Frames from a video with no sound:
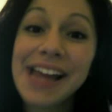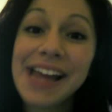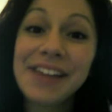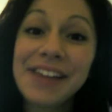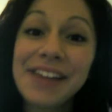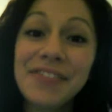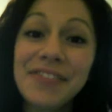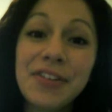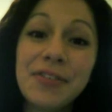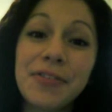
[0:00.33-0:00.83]

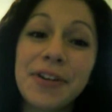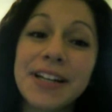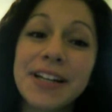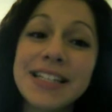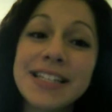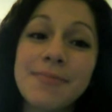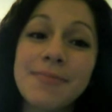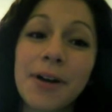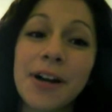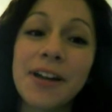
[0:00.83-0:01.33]
Hi everyone,
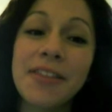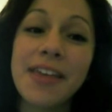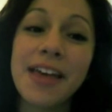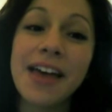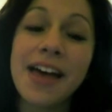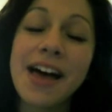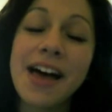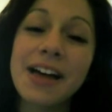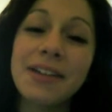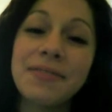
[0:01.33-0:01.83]
it's
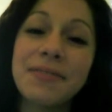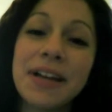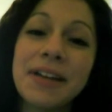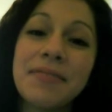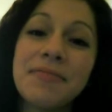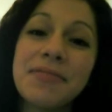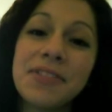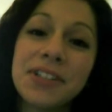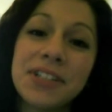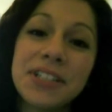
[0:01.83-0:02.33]
Martha. Um,
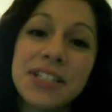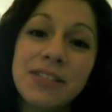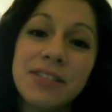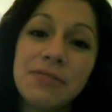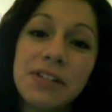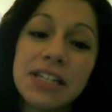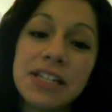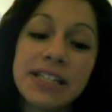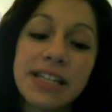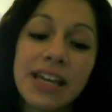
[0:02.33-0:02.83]
I'm 13
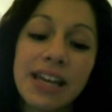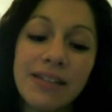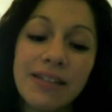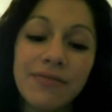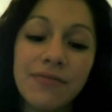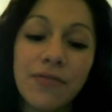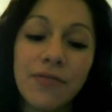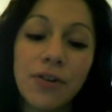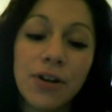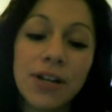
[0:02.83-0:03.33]
weeks and
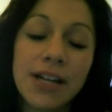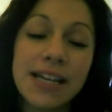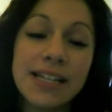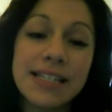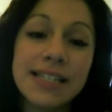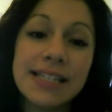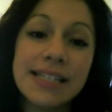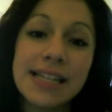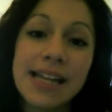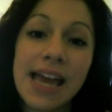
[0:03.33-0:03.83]
4
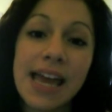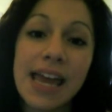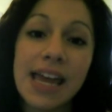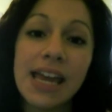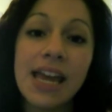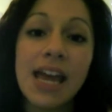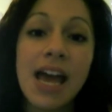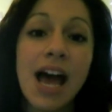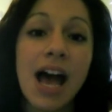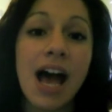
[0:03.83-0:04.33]
days today.
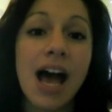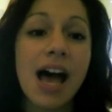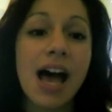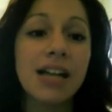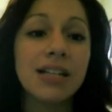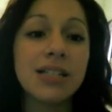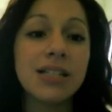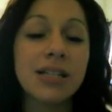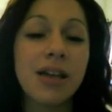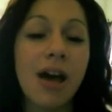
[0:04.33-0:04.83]
I
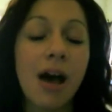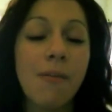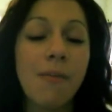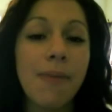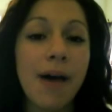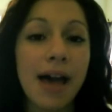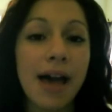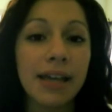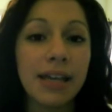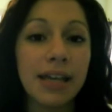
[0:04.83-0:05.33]
just got
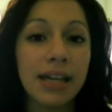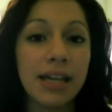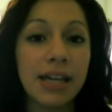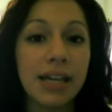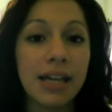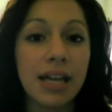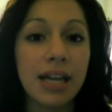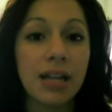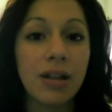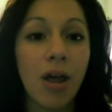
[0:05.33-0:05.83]
back
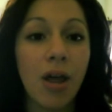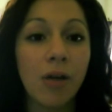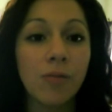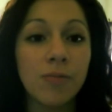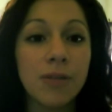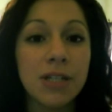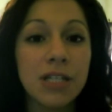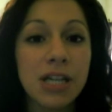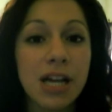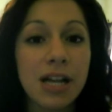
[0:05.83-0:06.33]
in Long
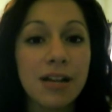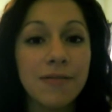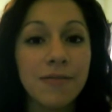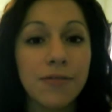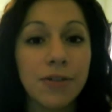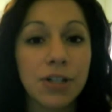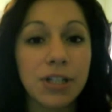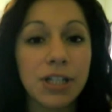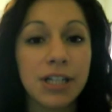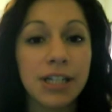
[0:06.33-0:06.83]
Beach,
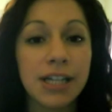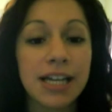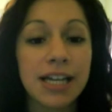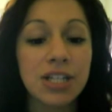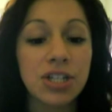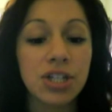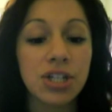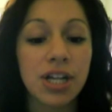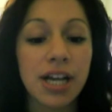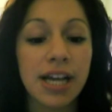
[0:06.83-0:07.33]
California
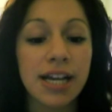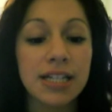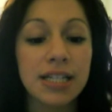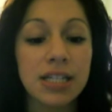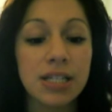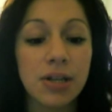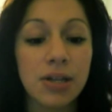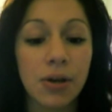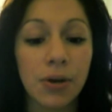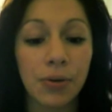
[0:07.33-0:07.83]
yesterday,
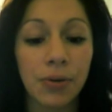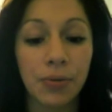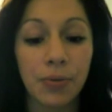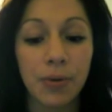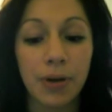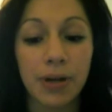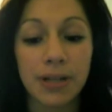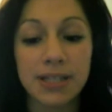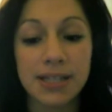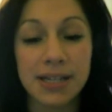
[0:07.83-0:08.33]

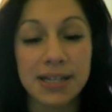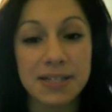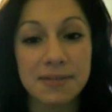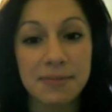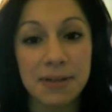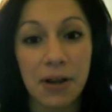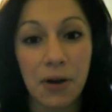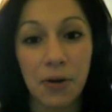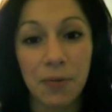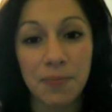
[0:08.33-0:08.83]
so it's nice to
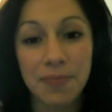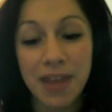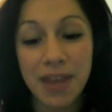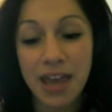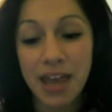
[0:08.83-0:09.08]
be home.